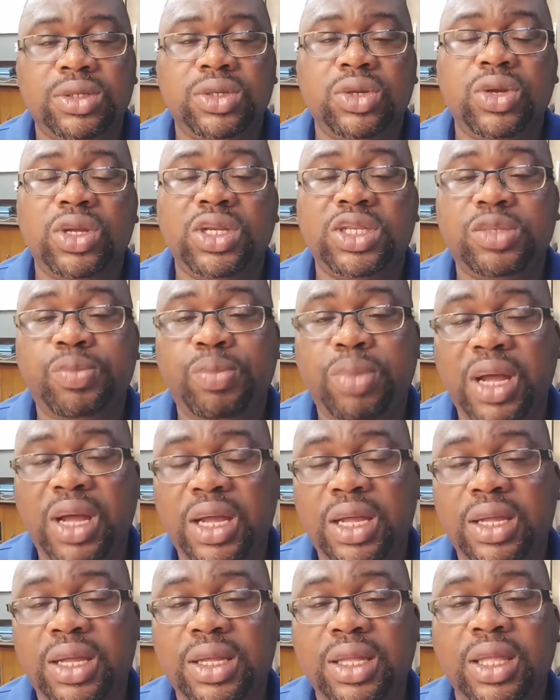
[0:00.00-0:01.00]
So a
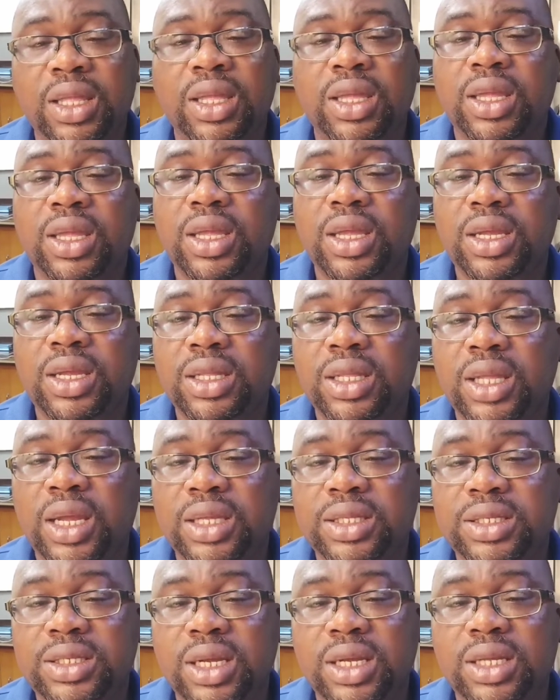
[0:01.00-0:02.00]
spark
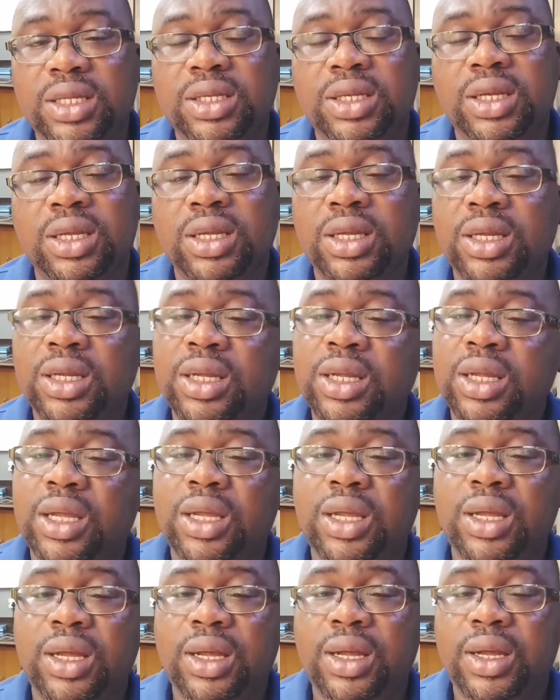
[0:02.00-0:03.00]
ignited
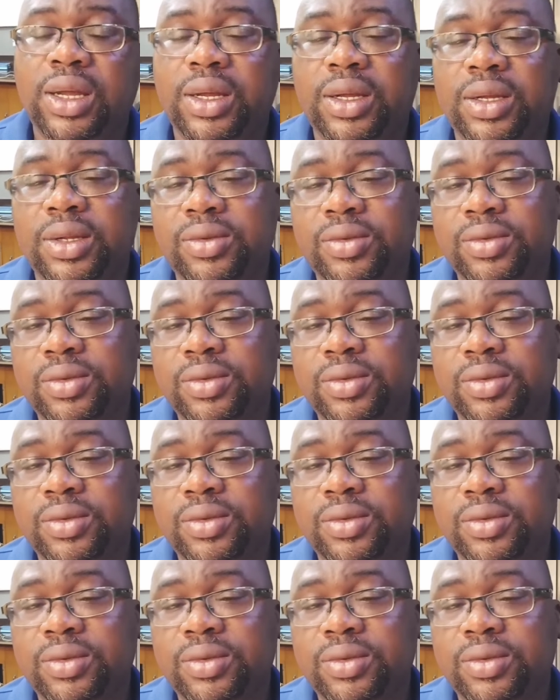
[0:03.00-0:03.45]
uh,